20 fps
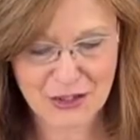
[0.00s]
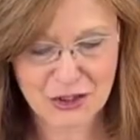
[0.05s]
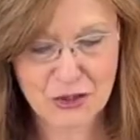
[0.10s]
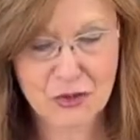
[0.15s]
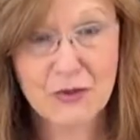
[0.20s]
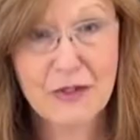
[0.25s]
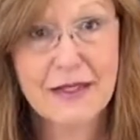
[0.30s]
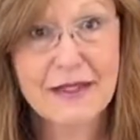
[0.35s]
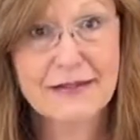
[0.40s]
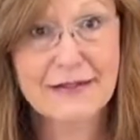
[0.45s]
you
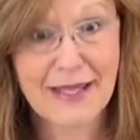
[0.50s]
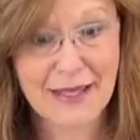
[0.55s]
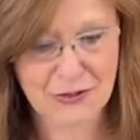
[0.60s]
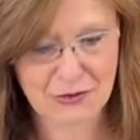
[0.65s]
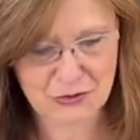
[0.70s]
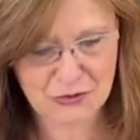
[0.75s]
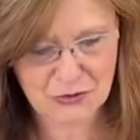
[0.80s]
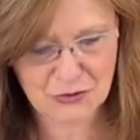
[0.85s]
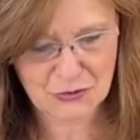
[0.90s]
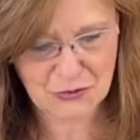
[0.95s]
get down
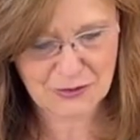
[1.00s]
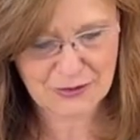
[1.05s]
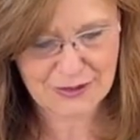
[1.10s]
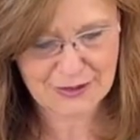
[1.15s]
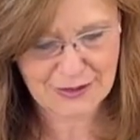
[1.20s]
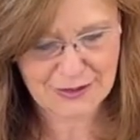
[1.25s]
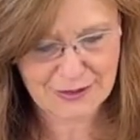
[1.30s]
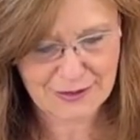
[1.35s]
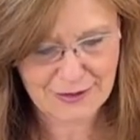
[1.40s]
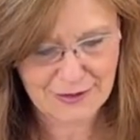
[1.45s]
to
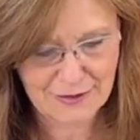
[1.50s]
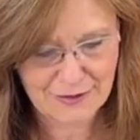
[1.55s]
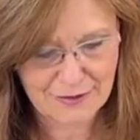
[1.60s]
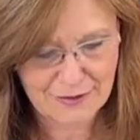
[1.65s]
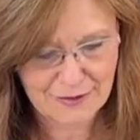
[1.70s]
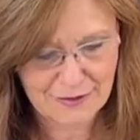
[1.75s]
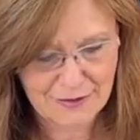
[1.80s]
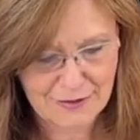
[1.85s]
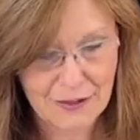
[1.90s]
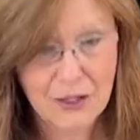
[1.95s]
the
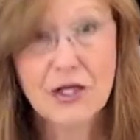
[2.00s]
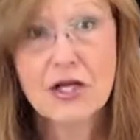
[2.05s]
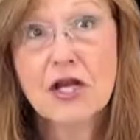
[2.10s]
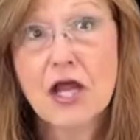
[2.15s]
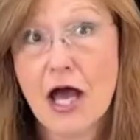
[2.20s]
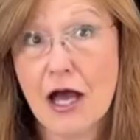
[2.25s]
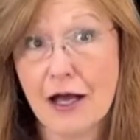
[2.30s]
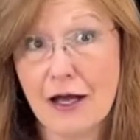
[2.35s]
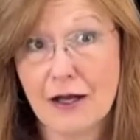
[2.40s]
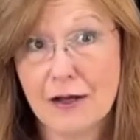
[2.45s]

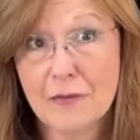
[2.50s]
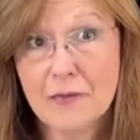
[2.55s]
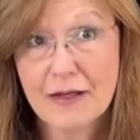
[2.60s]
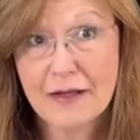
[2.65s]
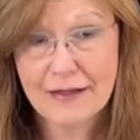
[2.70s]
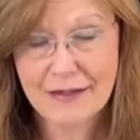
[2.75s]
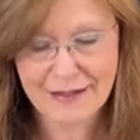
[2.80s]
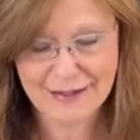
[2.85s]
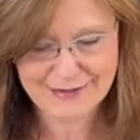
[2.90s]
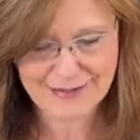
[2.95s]
nub,
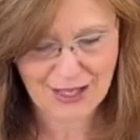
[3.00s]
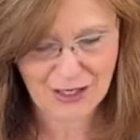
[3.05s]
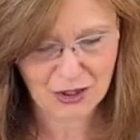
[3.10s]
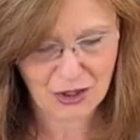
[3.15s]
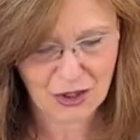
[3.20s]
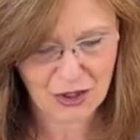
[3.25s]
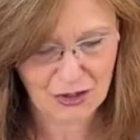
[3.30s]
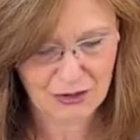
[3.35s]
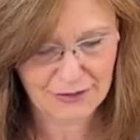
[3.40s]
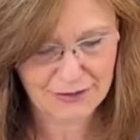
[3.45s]
as I
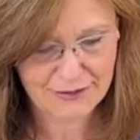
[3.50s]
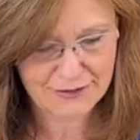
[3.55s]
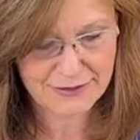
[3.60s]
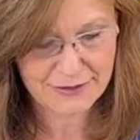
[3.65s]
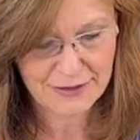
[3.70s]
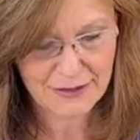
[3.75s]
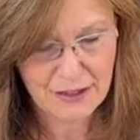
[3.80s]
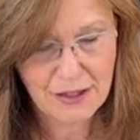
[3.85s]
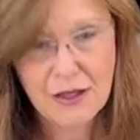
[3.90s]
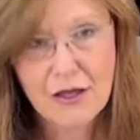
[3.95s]
call it,
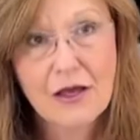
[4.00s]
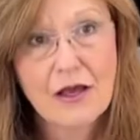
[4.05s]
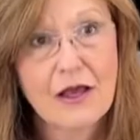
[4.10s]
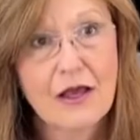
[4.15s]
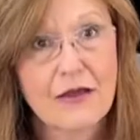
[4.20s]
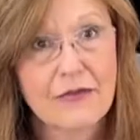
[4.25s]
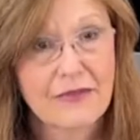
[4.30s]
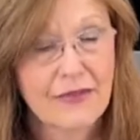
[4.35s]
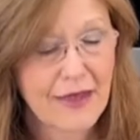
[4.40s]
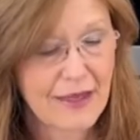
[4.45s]

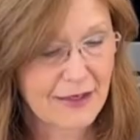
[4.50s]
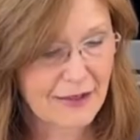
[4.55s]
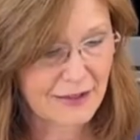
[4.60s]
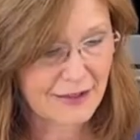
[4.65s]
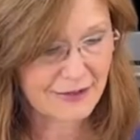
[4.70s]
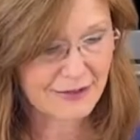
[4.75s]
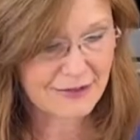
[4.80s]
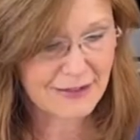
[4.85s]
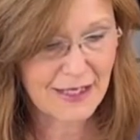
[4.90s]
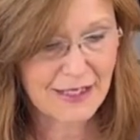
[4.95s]

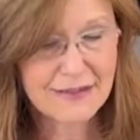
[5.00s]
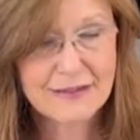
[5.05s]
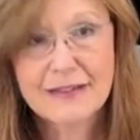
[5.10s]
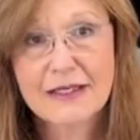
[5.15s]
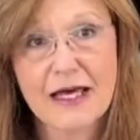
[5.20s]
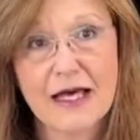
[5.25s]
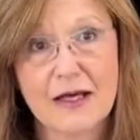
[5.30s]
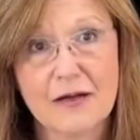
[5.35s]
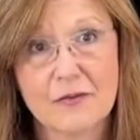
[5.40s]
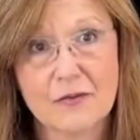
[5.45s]
it does
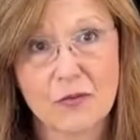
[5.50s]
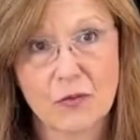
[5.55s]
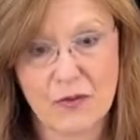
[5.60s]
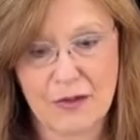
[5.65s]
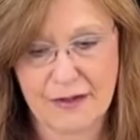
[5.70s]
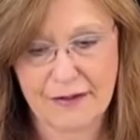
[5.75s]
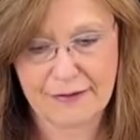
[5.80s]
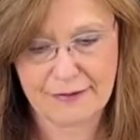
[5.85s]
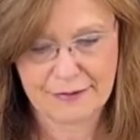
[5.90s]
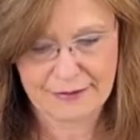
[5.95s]
come
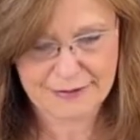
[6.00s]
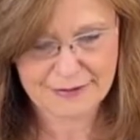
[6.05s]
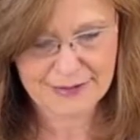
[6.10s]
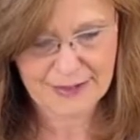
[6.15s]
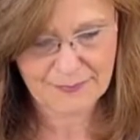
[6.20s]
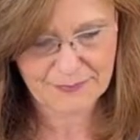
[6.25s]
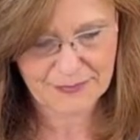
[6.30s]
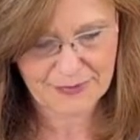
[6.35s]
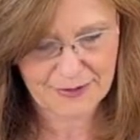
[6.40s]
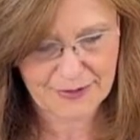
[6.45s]
with
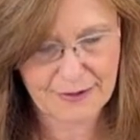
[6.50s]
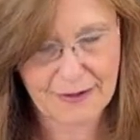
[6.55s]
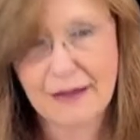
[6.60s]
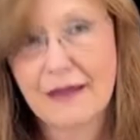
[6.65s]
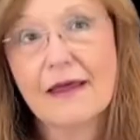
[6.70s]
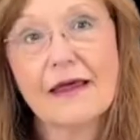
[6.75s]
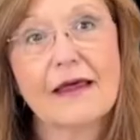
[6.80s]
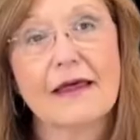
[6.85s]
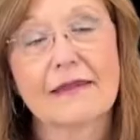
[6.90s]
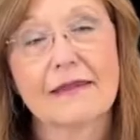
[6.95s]
something
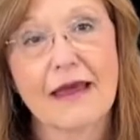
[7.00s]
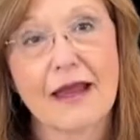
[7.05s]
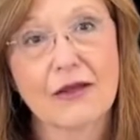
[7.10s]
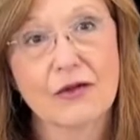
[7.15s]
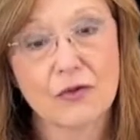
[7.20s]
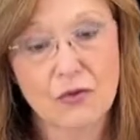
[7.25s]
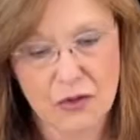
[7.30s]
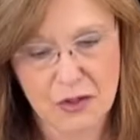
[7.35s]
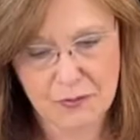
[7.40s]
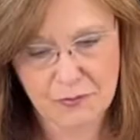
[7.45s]
that
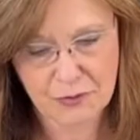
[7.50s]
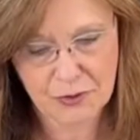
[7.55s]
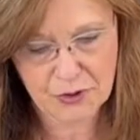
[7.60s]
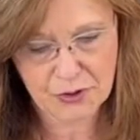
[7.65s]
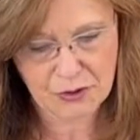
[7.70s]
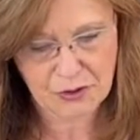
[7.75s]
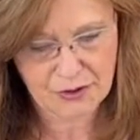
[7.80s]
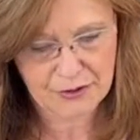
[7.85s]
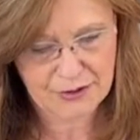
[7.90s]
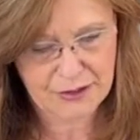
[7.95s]
you can put
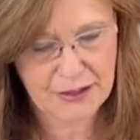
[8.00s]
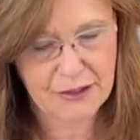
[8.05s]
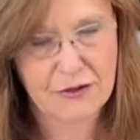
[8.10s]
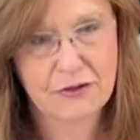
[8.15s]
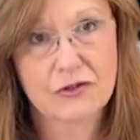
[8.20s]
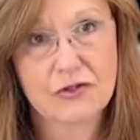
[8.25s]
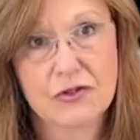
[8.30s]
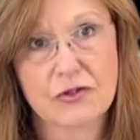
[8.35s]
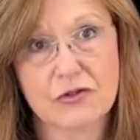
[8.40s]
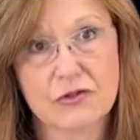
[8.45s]
on here
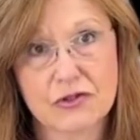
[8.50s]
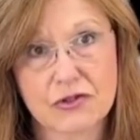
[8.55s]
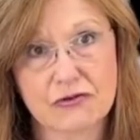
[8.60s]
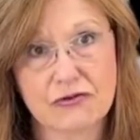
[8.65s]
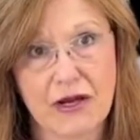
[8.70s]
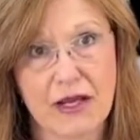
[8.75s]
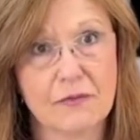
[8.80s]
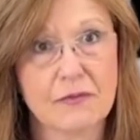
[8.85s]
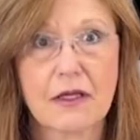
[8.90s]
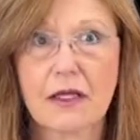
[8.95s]
to
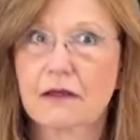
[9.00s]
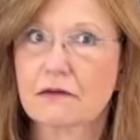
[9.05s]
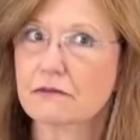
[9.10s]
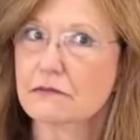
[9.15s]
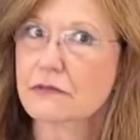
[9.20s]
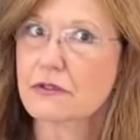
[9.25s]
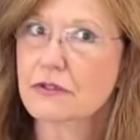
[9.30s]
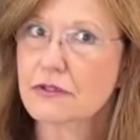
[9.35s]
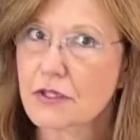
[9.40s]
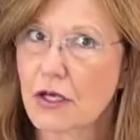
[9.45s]
scrape down.
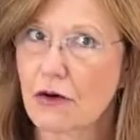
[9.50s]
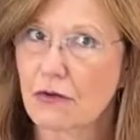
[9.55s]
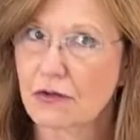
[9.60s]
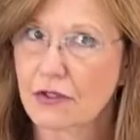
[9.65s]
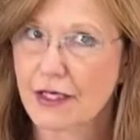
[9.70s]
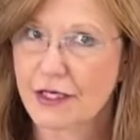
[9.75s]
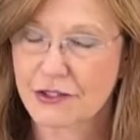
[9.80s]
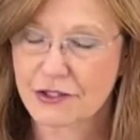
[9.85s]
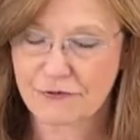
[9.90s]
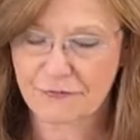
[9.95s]
Don't
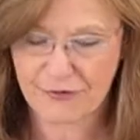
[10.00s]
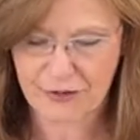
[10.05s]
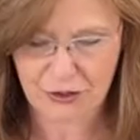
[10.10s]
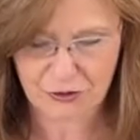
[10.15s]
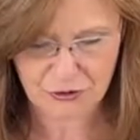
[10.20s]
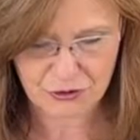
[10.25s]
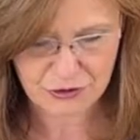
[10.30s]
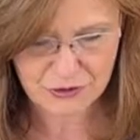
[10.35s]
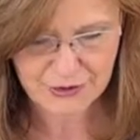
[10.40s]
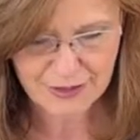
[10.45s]
cut your
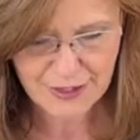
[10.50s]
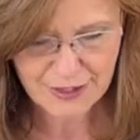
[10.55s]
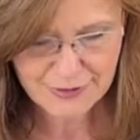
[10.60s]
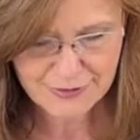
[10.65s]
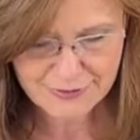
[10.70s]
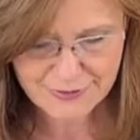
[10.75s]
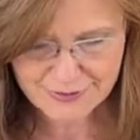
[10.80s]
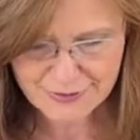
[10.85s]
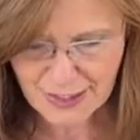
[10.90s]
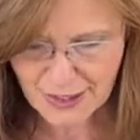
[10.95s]
fingers.
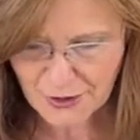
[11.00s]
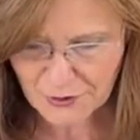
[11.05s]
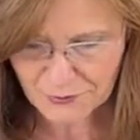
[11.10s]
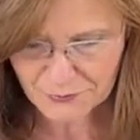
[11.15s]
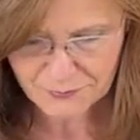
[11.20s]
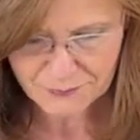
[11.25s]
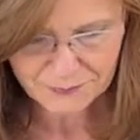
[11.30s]
So,